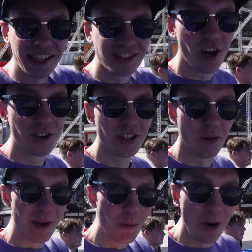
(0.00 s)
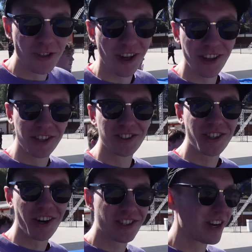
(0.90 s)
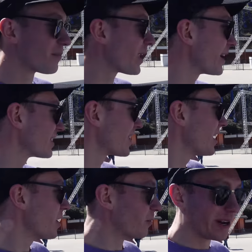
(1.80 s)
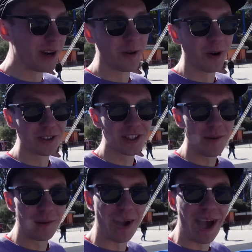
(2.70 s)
this coaster. We watched like the construction updates. We knew what was coming,